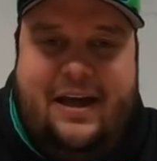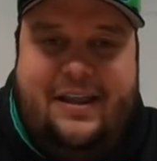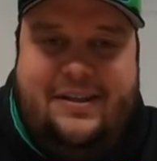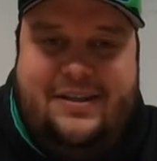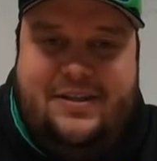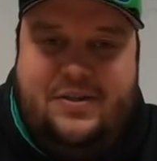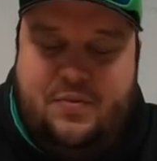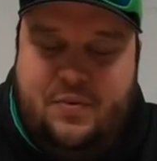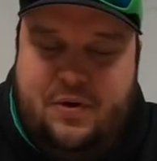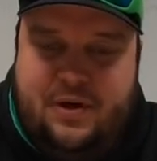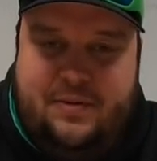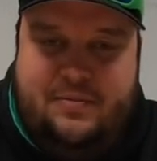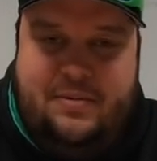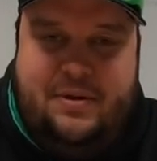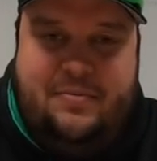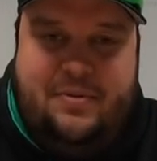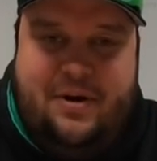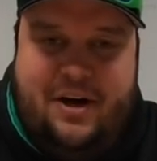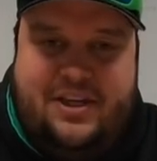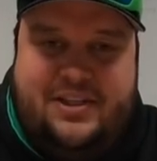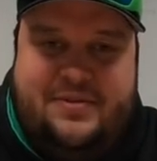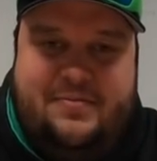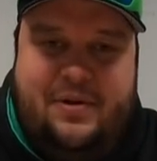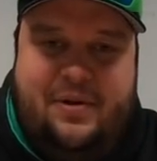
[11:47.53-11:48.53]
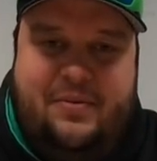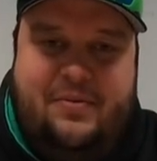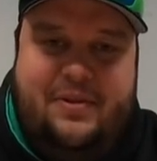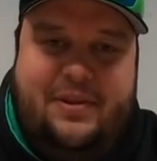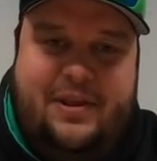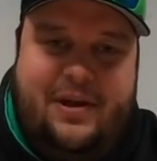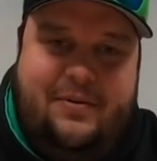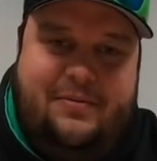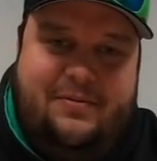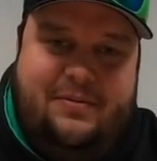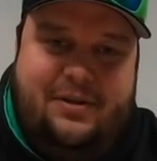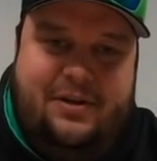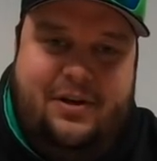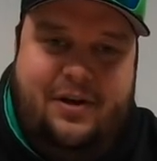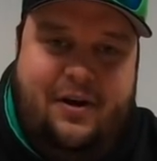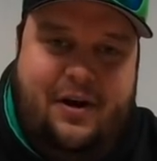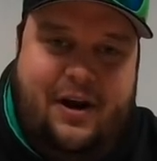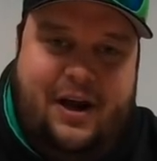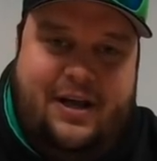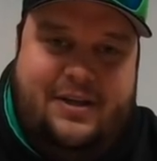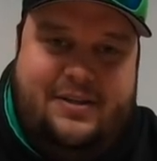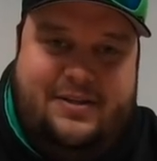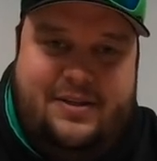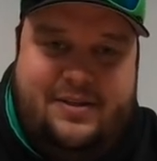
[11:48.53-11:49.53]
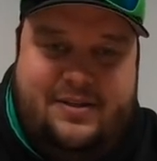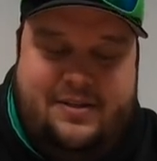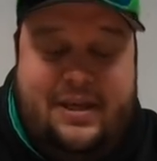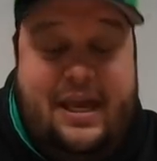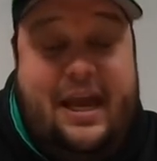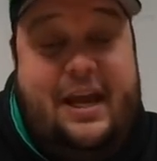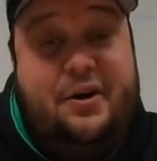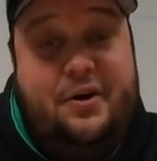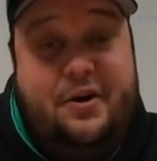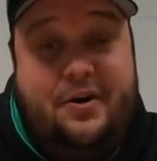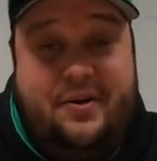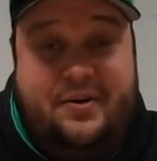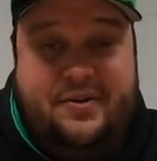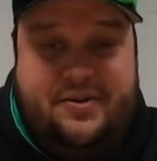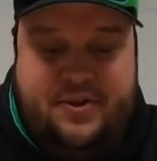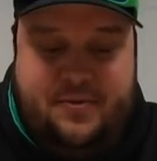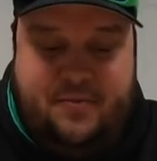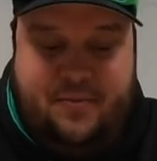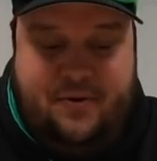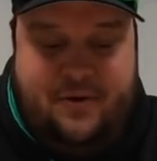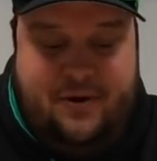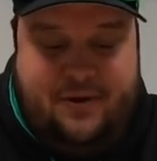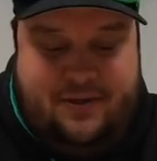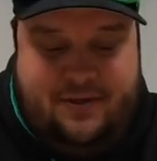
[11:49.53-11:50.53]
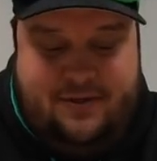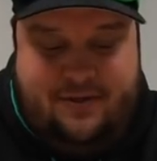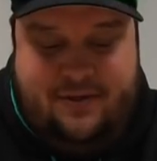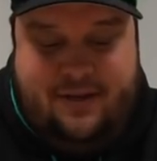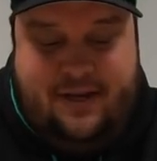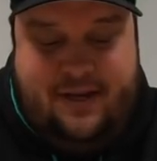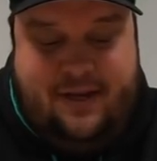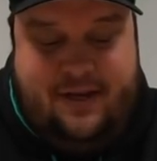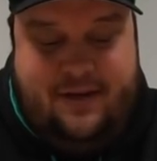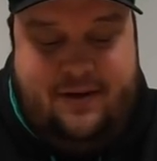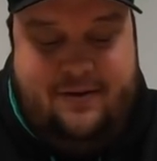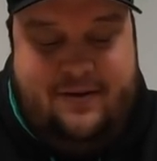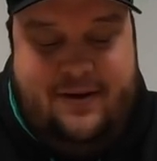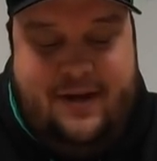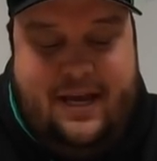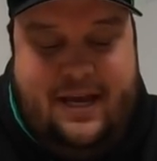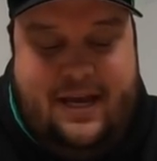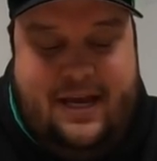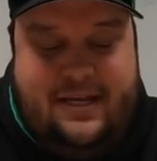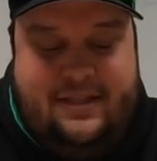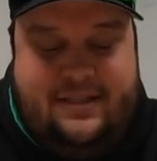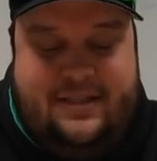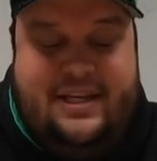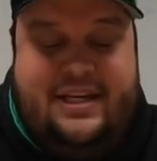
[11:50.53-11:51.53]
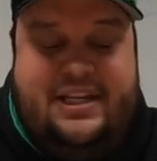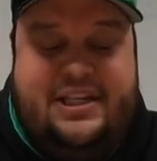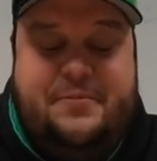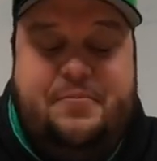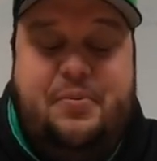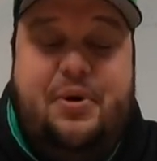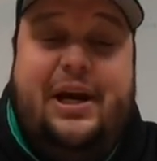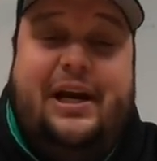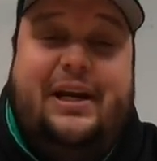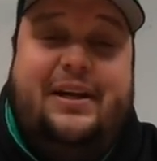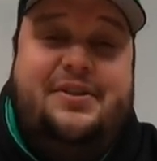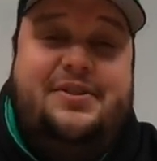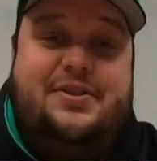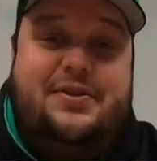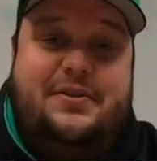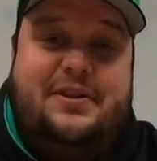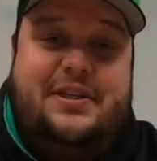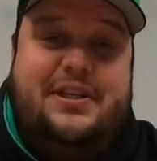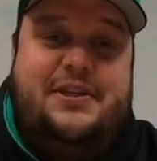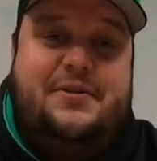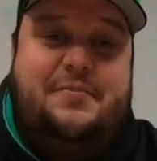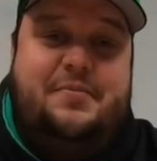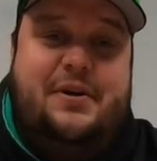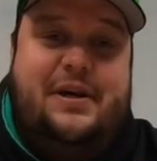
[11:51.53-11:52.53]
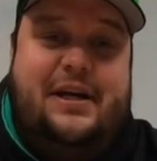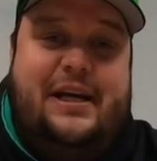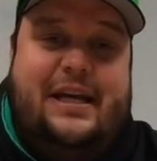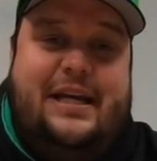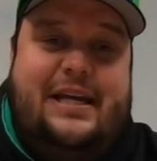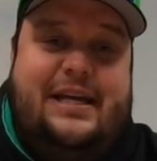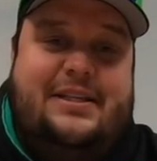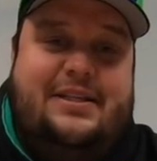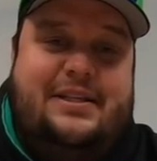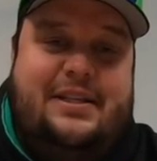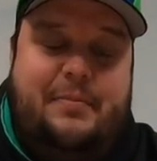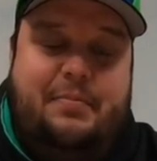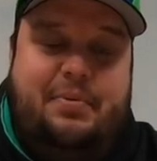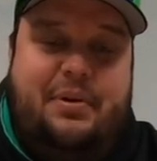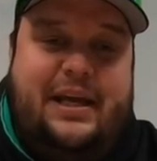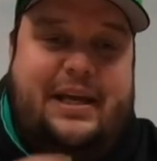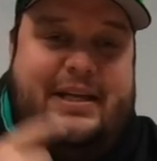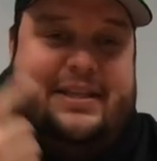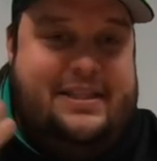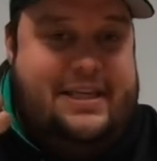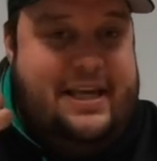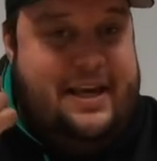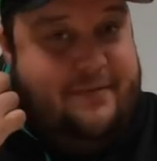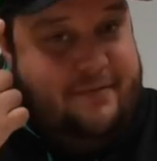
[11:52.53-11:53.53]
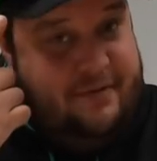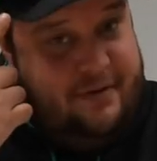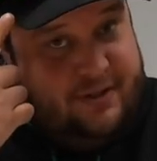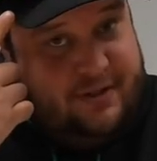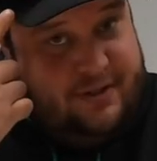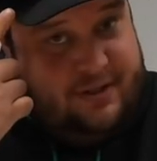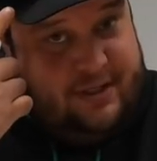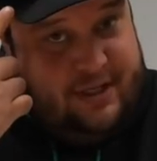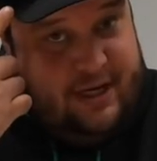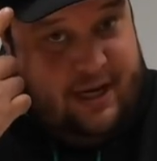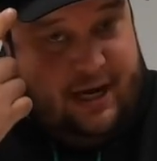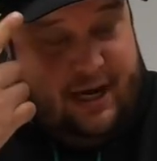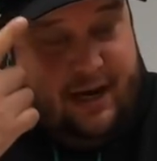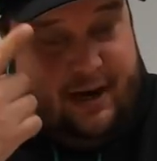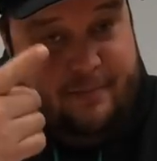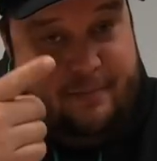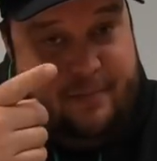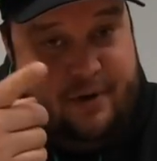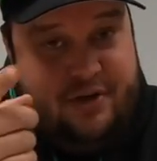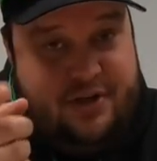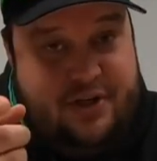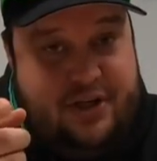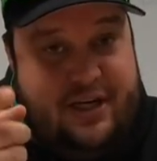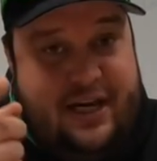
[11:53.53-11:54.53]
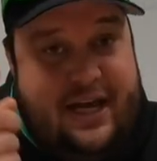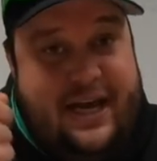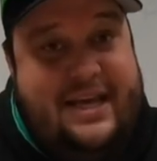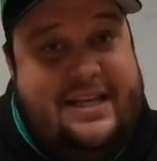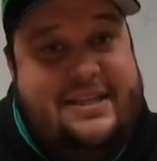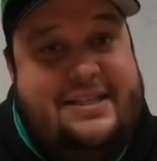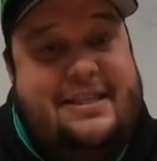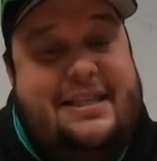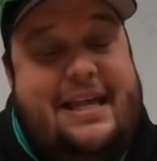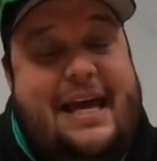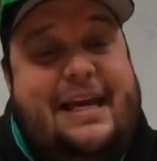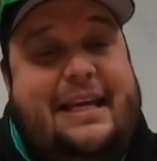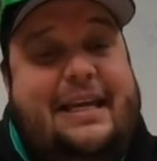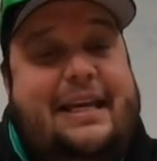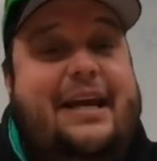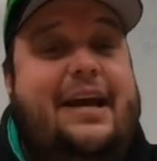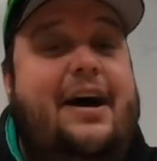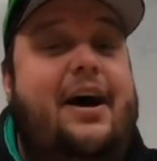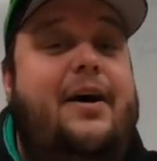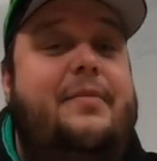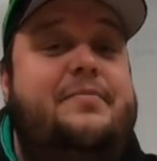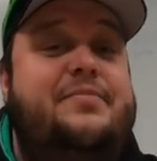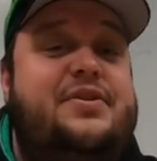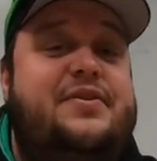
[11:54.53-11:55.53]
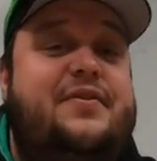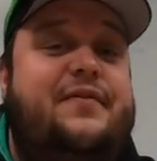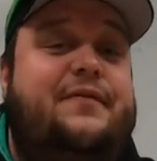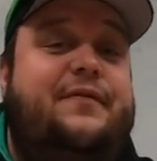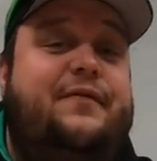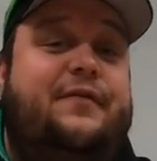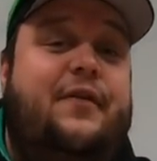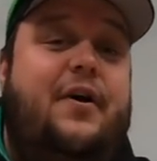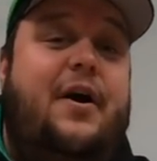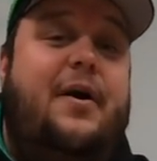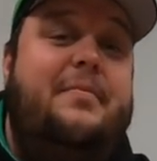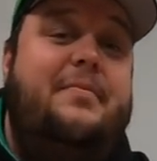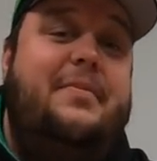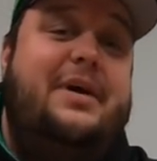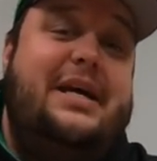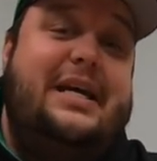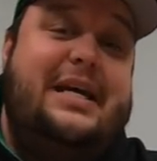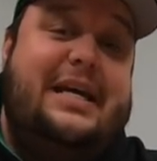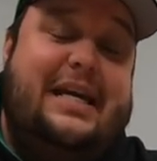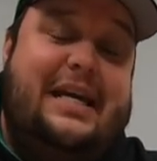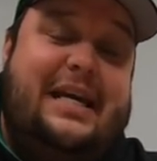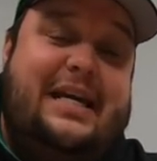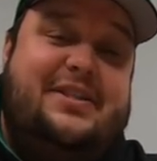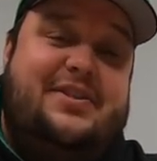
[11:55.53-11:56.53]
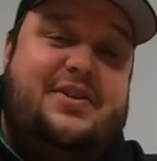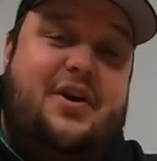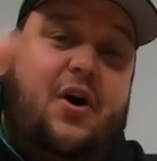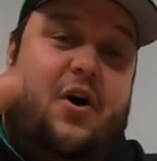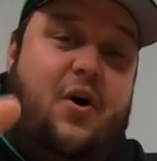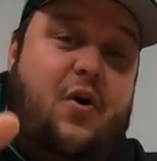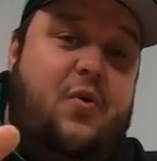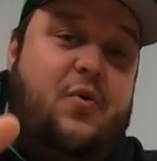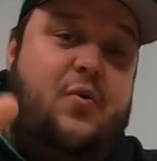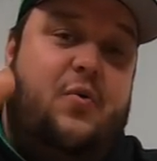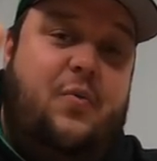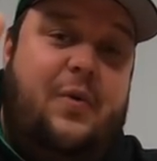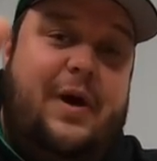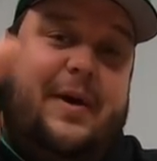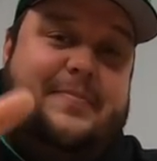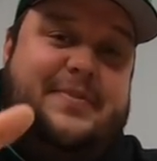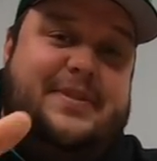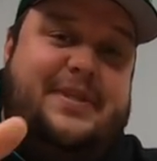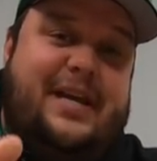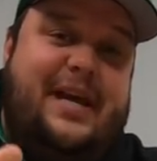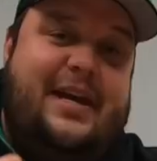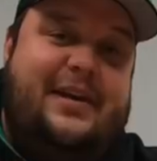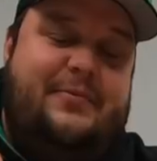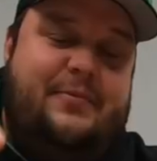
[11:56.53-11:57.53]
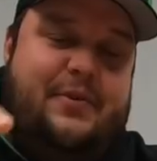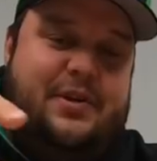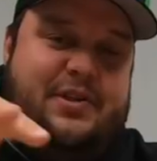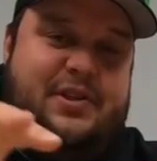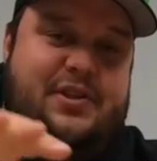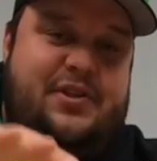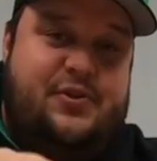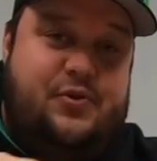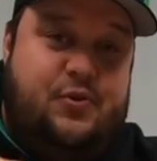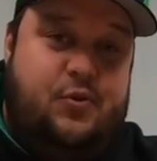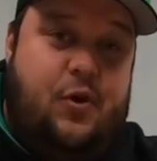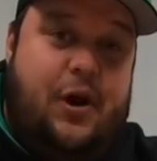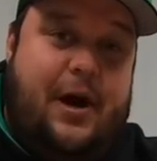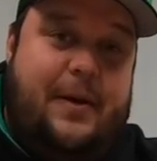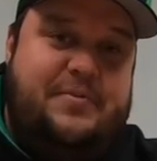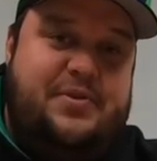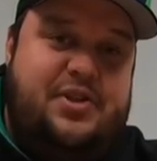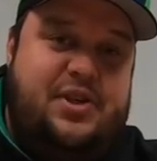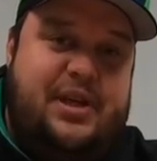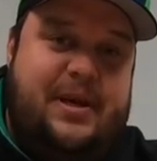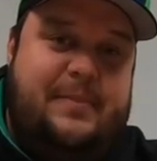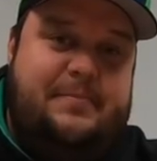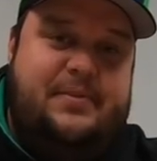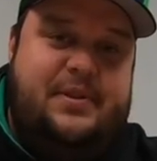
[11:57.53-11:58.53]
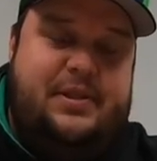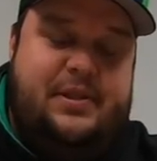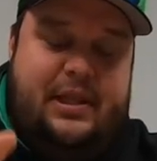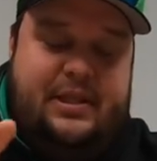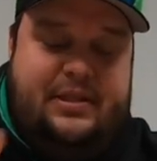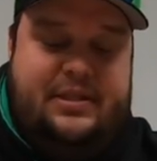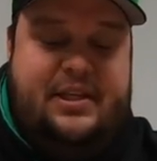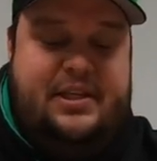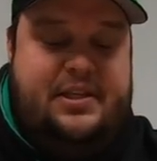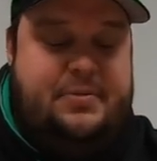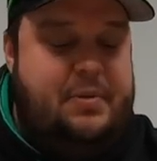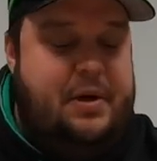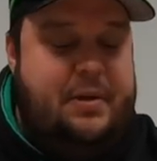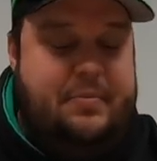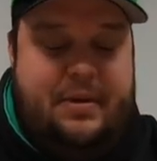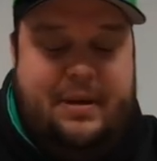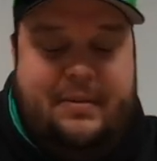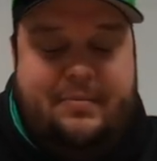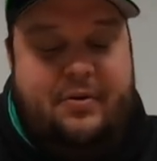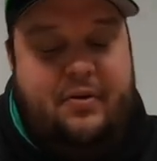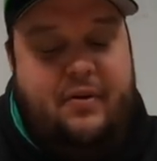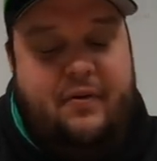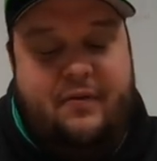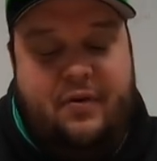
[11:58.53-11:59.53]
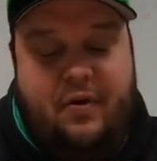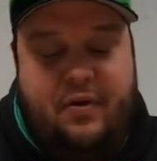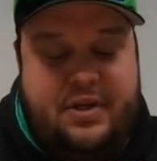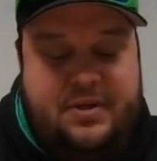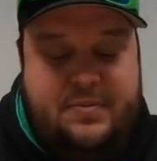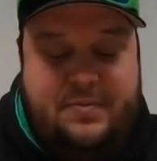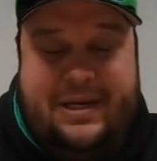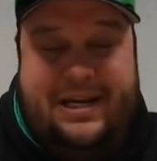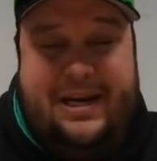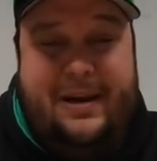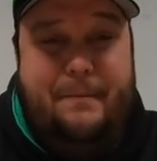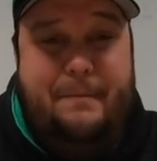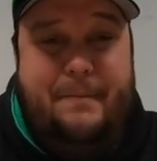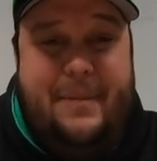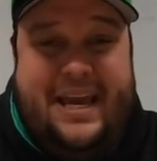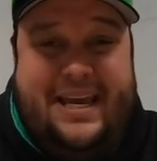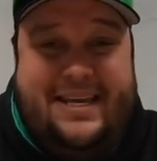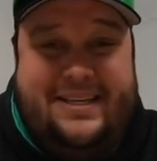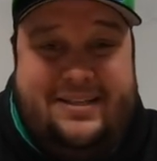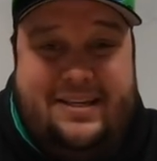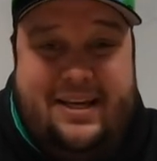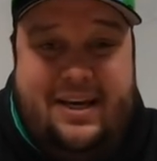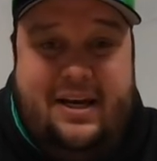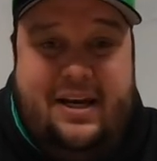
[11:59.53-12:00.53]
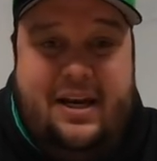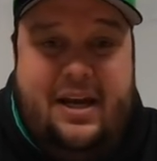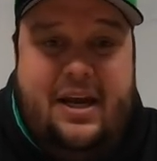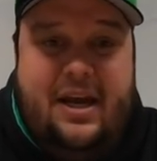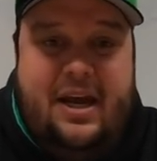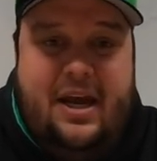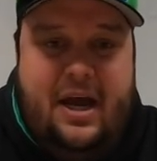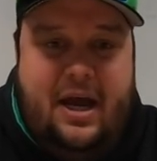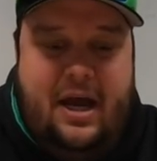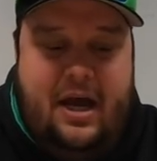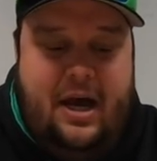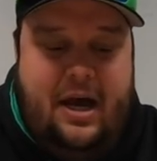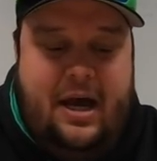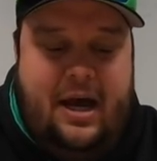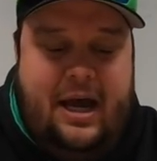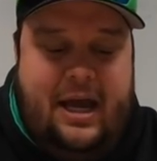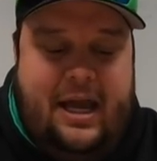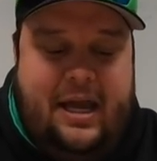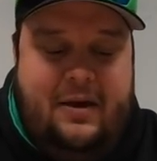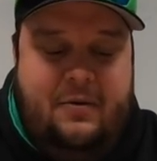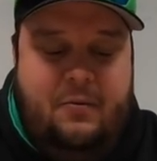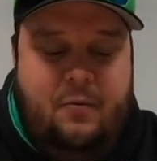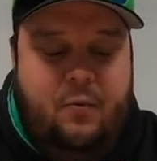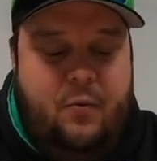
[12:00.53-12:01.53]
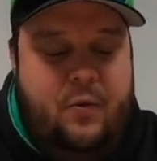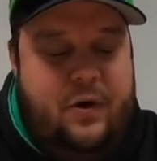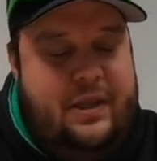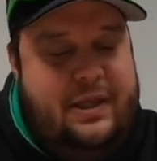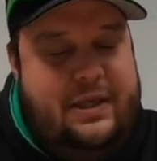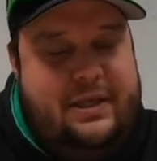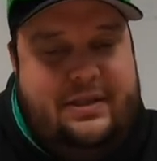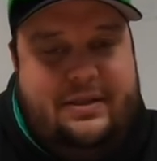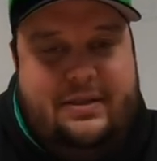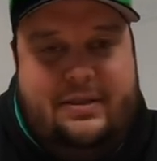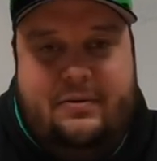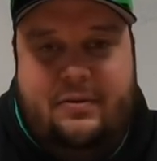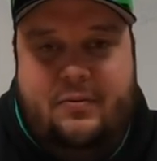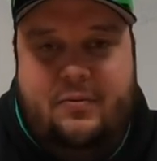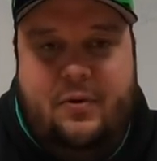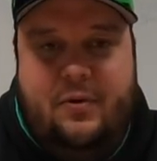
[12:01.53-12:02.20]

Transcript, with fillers: This wouldn't have been possible without your guys' and girls' support. So thank you. Teespring. So Teespring is the Plane Savers merchandise that comes from its own website, which is dropshipped. The Teespring people have always been amazing. It really